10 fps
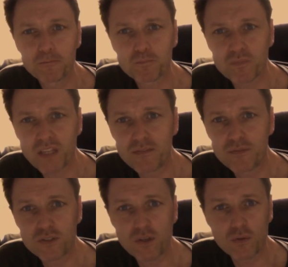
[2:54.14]
They've
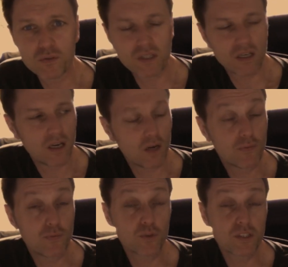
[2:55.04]
sold over
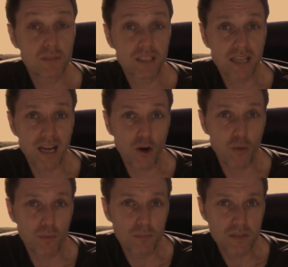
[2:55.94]
40 million
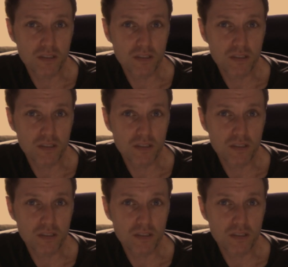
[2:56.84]
albums.